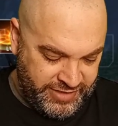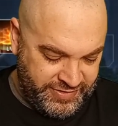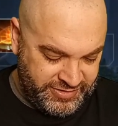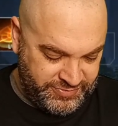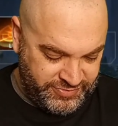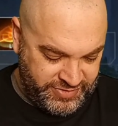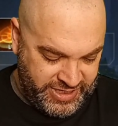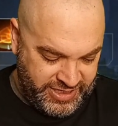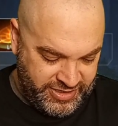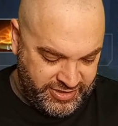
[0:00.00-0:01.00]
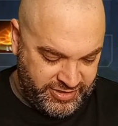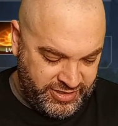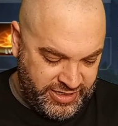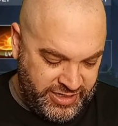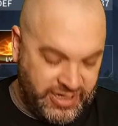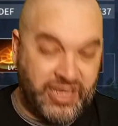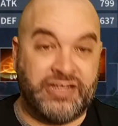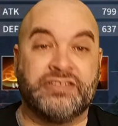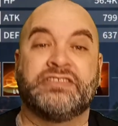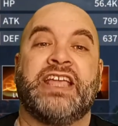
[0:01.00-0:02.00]
This one right here
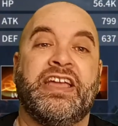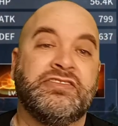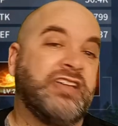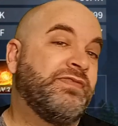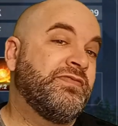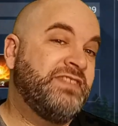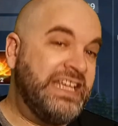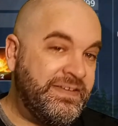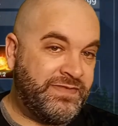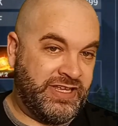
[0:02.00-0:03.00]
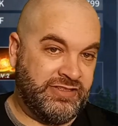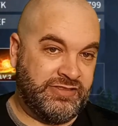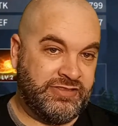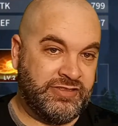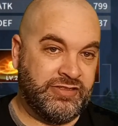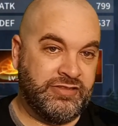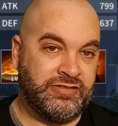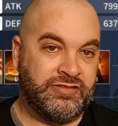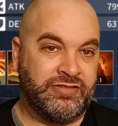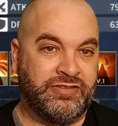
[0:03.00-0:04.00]
scales off of defense,
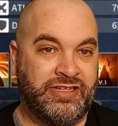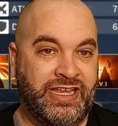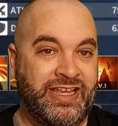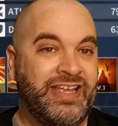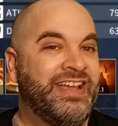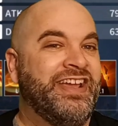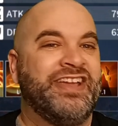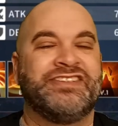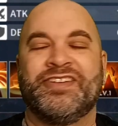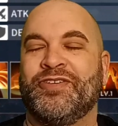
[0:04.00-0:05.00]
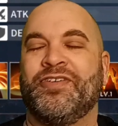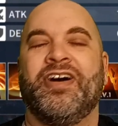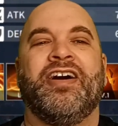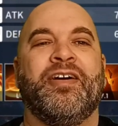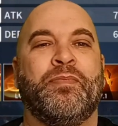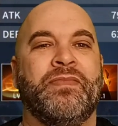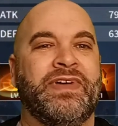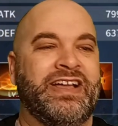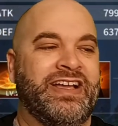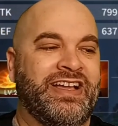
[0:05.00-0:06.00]
okay? So
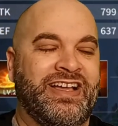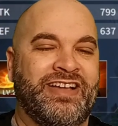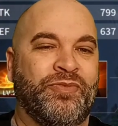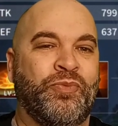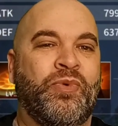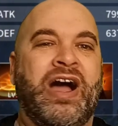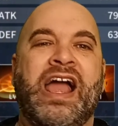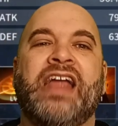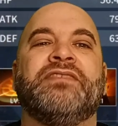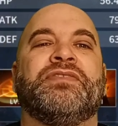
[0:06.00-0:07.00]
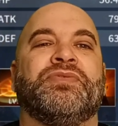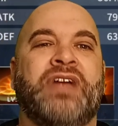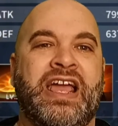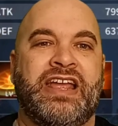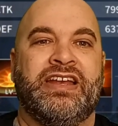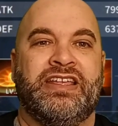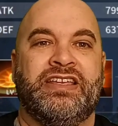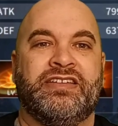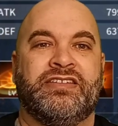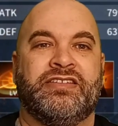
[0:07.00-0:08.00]
a wide
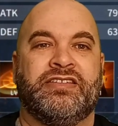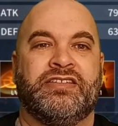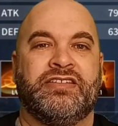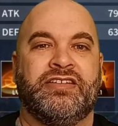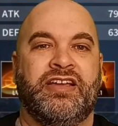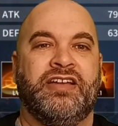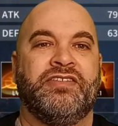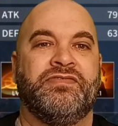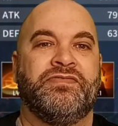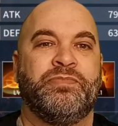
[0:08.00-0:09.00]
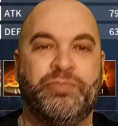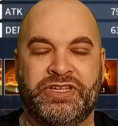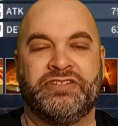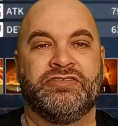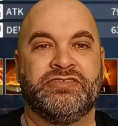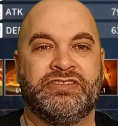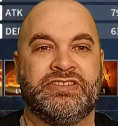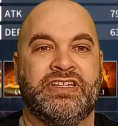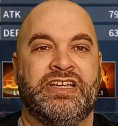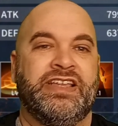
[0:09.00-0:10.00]
variety of
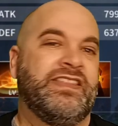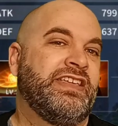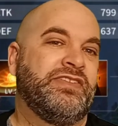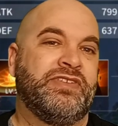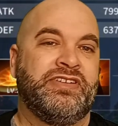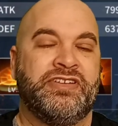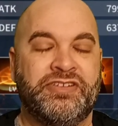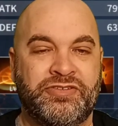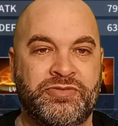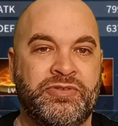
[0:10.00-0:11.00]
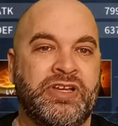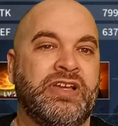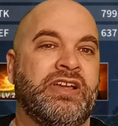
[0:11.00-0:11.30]
builds that you can do